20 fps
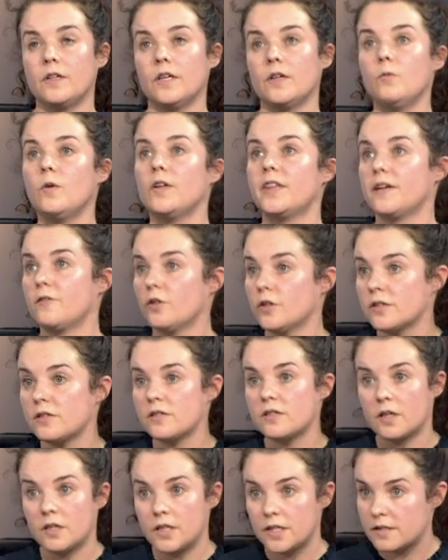Well, they've got to
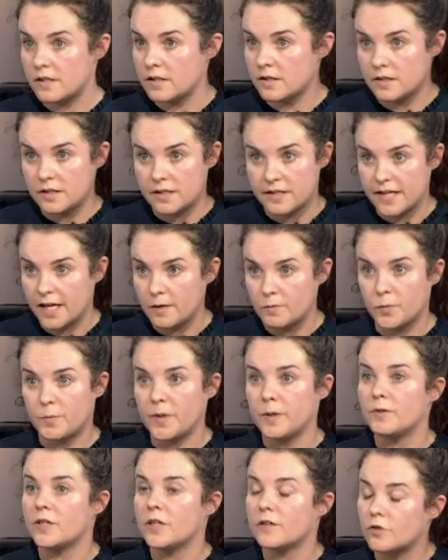start listening to disabled
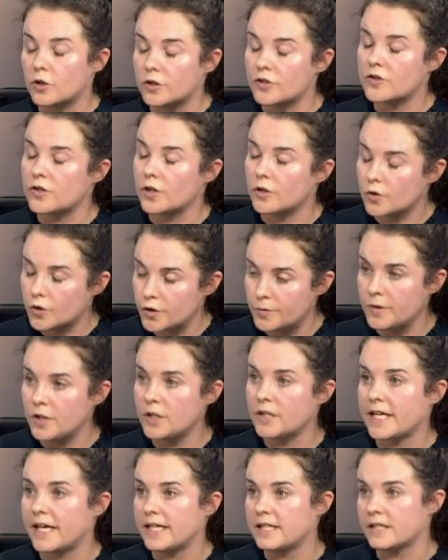people. They've got to start
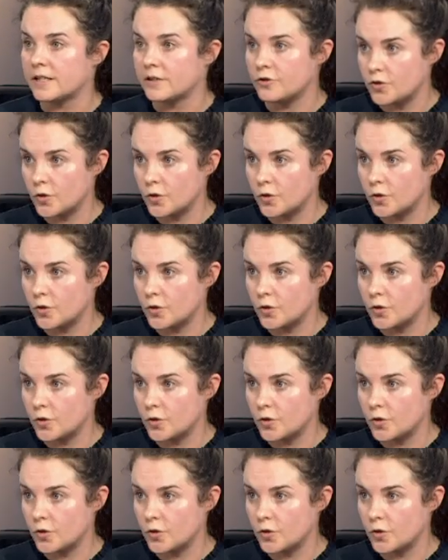communicating and